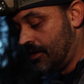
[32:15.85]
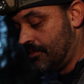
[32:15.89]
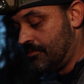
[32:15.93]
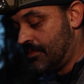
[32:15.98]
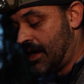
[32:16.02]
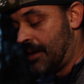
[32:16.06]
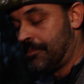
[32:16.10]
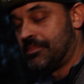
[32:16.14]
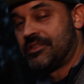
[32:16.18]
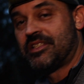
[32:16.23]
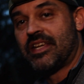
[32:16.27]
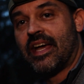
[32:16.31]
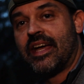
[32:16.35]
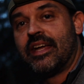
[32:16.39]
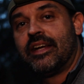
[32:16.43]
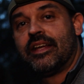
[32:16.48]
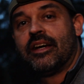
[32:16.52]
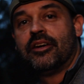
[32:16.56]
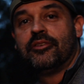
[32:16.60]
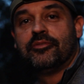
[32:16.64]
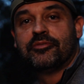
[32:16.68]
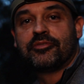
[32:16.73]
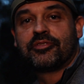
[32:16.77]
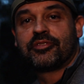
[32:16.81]
My
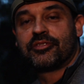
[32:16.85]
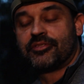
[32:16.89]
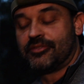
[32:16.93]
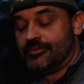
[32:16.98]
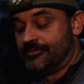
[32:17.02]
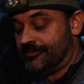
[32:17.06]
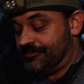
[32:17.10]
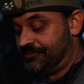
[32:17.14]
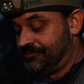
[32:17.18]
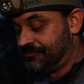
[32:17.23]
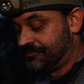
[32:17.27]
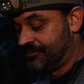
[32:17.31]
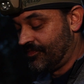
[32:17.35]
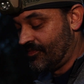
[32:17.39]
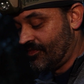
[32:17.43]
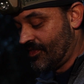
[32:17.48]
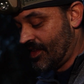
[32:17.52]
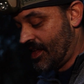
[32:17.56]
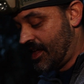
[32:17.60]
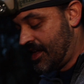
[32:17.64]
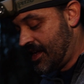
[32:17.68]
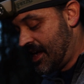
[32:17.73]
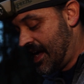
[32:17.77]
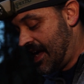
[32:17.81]
potatoes,
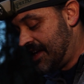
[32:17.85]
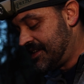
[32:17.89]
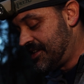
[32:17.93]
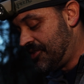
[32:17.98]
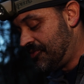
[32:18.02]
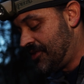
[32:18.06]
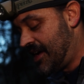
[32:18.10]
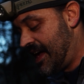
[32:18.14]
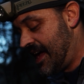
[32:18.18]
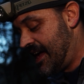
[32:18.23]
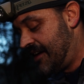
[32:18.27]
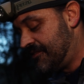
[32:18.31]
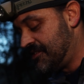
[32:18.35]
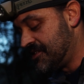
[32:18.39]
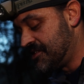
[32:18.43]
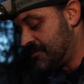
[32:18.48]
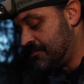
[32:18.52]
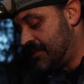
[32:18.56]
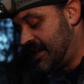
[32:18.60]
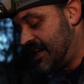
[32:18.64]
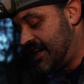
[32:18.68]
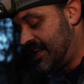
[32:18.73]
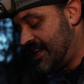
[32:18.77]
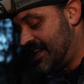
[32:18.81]
I don't have as
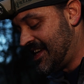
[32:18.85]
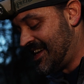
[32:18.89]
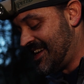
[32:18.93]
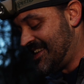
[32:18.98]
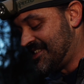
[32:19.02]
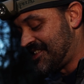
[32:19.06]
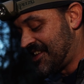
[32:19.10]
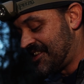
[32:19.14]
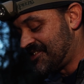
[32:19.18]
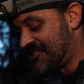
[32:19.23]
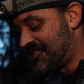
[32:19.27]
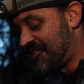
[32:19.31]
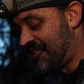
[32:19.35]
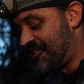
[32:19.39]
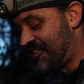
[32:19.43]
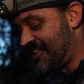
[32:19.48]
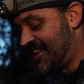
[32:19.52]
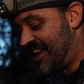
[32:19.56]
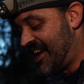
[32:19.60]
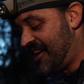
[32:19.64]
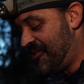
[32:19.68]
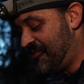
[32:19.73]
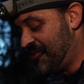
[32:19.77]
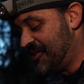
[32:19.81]
many as I
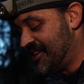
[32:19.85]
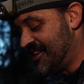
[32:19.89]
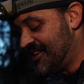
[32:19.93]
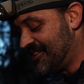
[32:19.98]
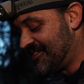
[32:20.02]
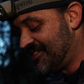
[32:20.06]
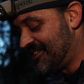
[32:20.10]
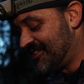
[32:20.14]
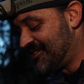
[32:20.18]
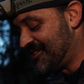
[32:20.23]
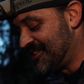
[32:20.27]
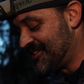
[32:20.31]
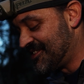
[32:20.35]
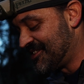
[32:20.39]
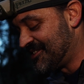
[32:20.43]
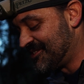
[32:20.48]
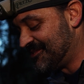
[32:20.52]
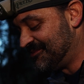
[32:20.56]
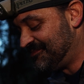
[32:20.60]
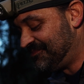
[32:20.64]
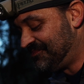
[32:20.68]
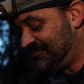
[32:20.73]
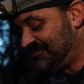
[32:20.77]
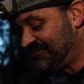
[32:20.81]
started out with because
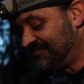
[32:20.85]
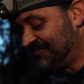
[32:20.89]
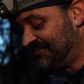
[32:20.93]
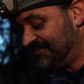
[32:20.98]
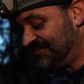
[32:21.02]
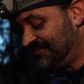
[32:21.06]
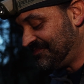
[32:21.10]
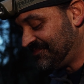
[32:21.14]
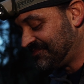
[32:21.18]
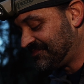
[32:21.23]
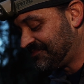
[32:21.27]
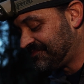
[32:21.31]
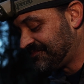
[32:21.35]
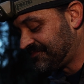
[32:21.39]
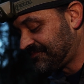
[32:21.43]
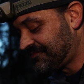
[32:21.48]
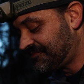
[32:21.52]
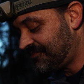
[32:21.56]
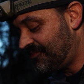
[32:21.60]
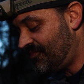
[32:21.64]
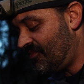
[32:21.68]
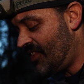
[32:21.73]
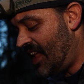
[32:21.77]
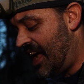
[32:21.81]

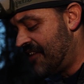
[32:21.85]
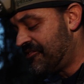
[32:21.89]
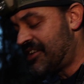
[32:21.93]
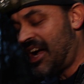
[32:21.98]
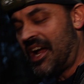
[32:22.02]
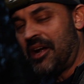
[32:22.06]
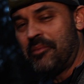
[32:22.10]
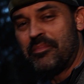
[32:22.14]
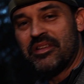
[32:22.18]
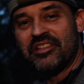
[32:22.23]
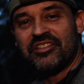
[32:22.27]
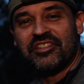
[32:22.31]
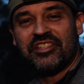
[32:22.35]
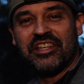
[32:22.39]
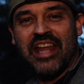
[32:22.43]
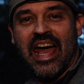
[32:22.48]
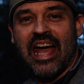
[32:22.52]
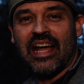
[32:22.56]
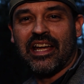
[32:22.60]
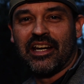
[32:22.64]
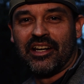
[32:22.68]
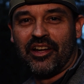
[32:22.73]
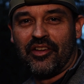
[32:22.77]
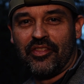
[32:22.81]
I've kind of been
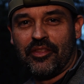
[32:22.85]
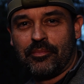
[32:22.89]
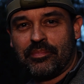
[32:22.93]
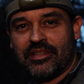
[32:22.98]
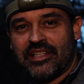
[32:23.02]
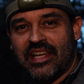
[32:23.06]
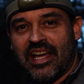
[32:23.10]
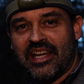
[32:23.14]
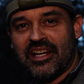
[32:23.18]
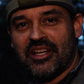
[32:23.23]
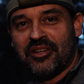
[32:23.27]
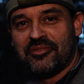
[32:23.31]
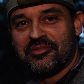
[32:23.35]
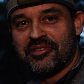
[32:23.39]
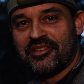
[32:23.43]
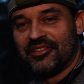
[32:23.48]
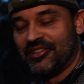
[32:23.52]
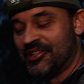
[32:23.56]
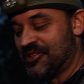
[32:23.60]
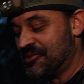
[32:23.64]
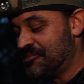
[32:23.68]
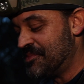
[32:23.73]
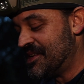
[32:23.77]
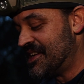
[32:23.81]
snacking on the potatoes a
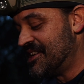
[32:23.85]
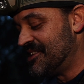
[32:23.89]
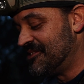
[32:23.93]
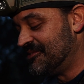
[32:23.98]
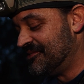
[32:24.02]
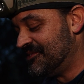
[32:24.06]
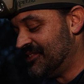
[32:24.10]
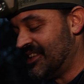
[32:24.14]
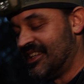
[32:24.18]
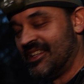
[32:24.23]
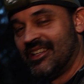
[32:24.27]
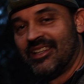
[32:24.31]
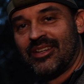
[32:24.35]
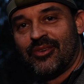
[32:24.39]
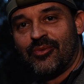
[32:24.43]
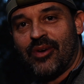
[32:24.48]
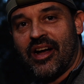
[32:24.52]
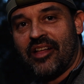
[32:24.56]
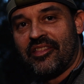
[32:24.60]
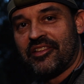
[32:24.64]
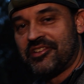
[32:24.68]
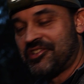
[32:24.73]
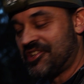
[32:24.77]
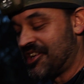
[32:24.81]
little bit
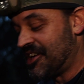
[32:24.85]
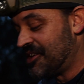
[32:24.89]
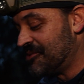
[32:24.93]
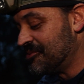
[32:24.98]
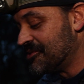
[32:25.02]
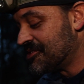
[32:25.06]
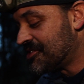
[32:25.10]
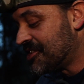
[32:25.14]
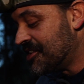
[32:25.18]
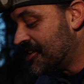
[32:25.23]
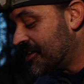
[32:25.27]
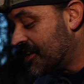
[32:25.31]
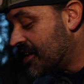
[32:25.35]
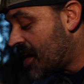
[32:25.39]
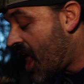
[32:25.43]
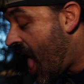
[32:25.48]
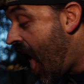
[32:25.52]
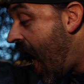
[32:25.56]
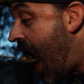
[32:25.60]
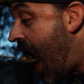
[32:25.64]
while the chicken was cooking.